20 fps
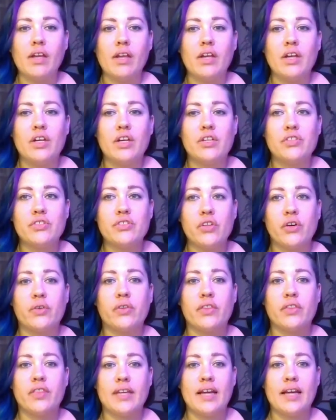So
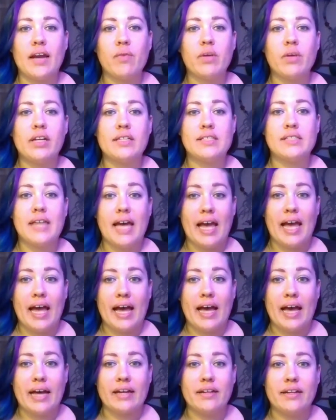the thing I wanted to
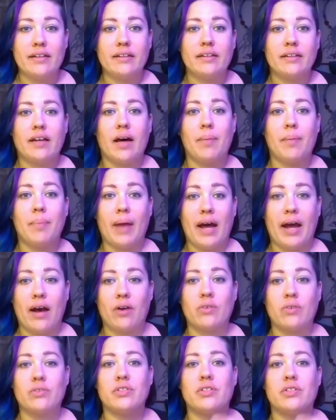add
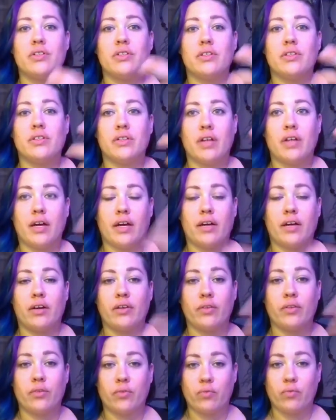about
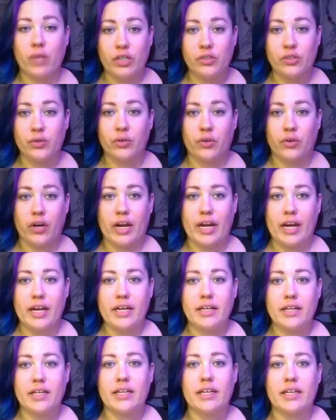
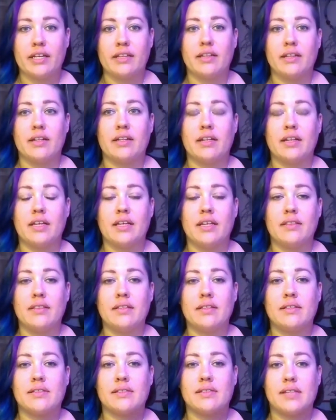retrograde in
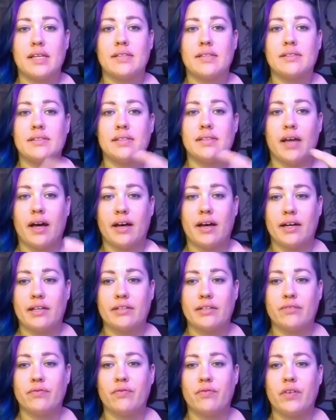this sense
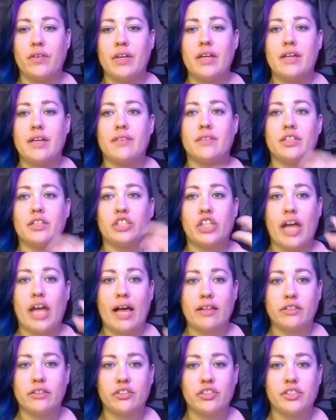of the
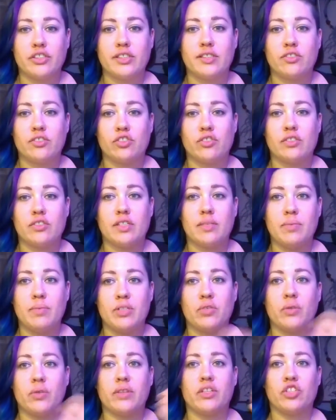challenges, in
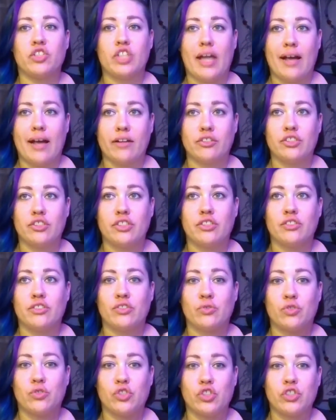between the challenges,
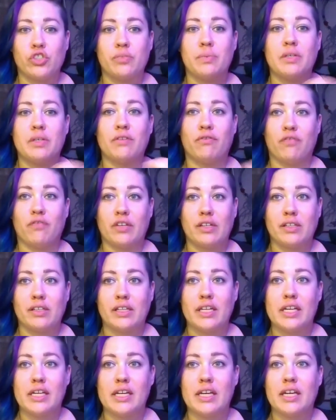you should be
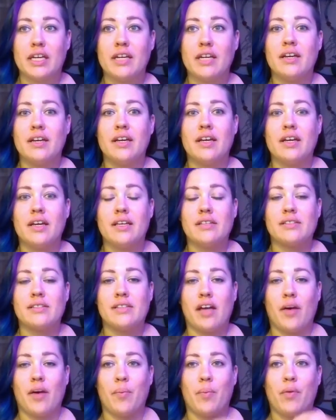feeling
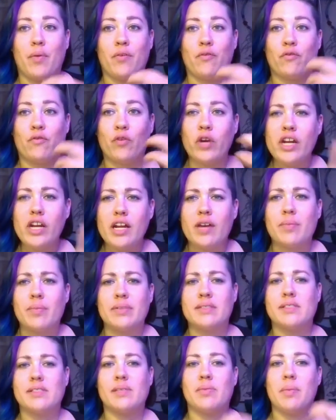some freedom
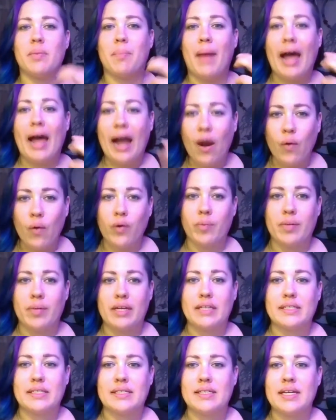and some
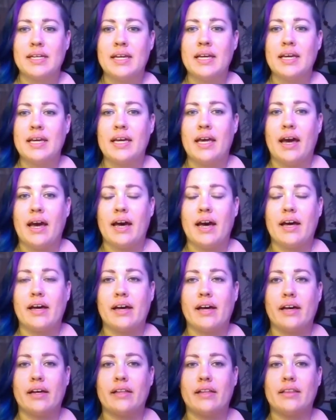empowerment.
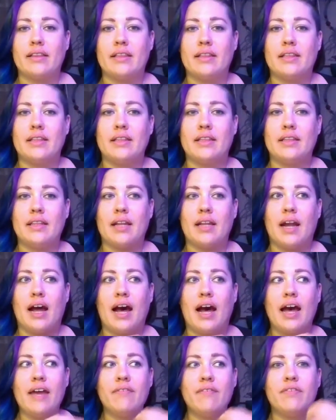
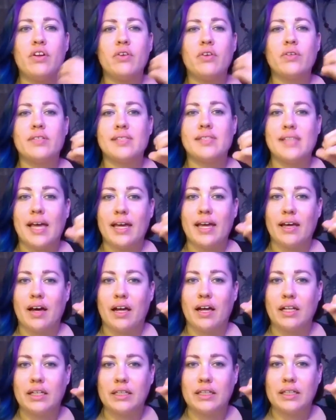I've noticed that
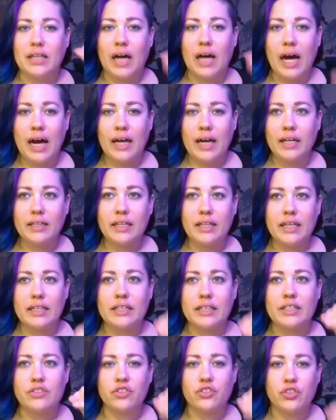a lot
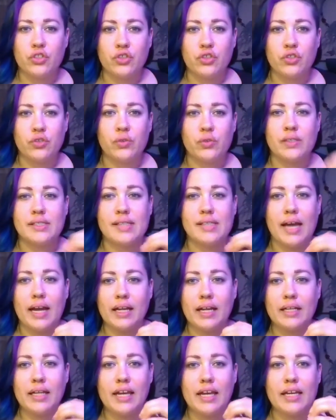lately too. It's kind
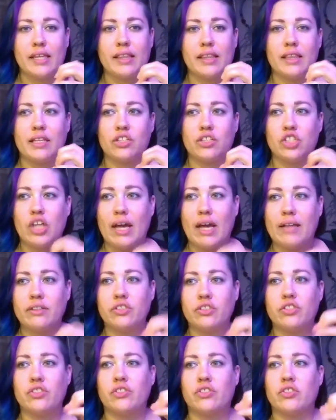of like the
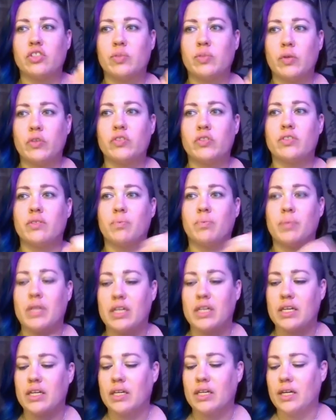challenges are supposed to
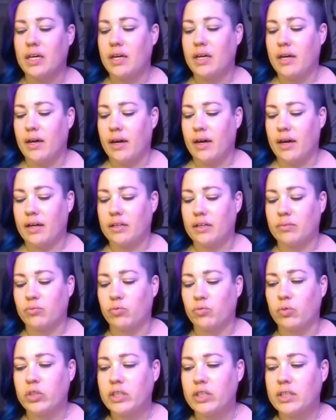be
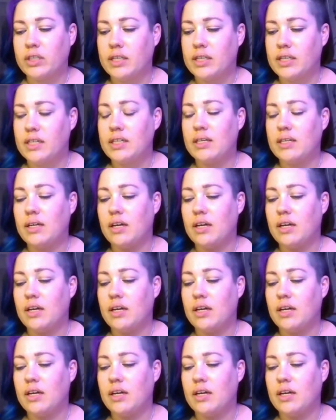really